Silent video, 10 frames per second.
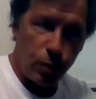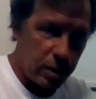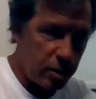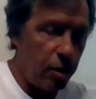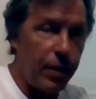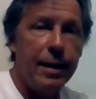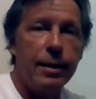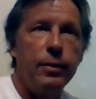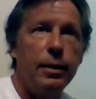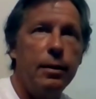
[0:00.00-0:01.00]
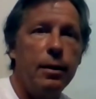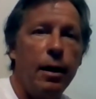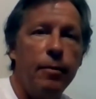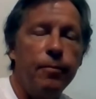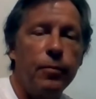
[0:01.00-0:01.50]
We saw that in the
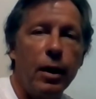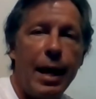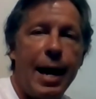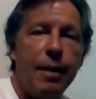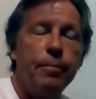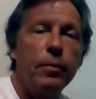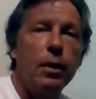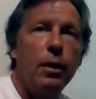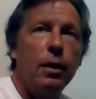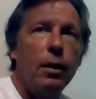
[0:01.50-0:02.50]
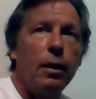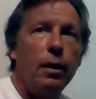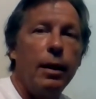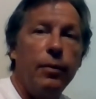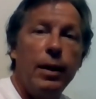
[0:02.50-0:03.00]
lab.
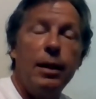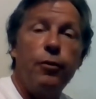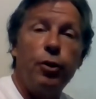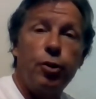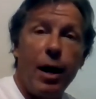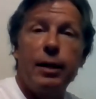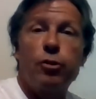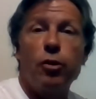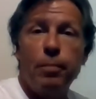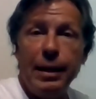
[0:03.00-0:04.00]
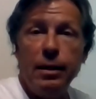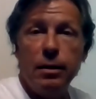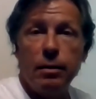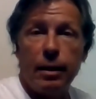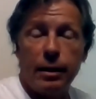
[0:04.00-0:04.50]
And then if you're trying to repeat
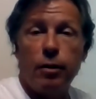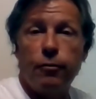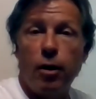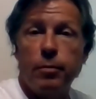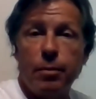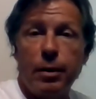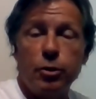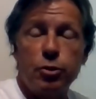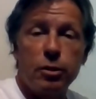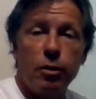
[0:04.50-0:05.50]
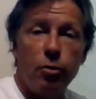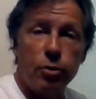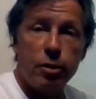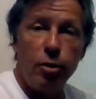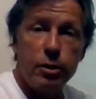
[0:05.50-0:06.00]
and confirm somebody's
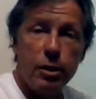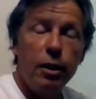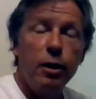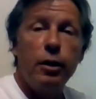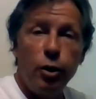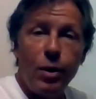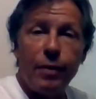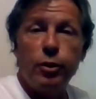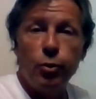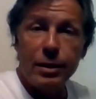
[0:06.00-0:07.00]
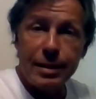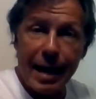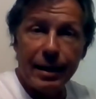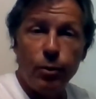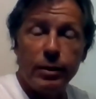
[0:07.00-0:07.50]
results, you have to do
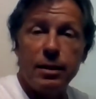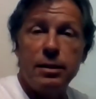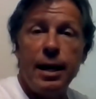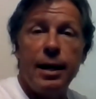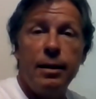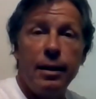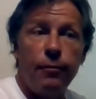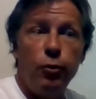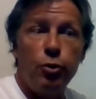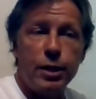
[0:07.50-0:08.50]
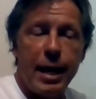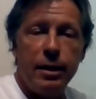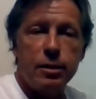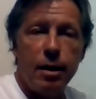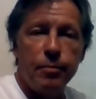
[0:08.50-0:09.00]
exactly what they said. If you
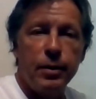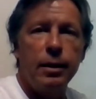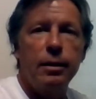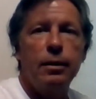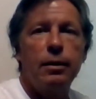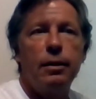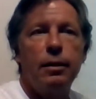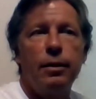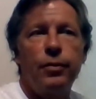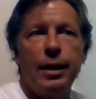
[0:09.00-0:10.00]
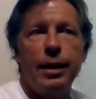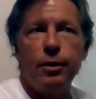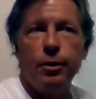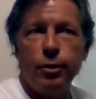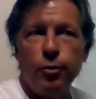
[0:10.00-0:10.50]
change something,
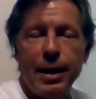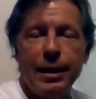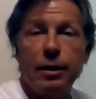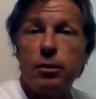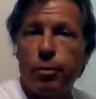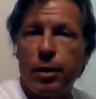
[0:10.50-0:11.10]
then you may get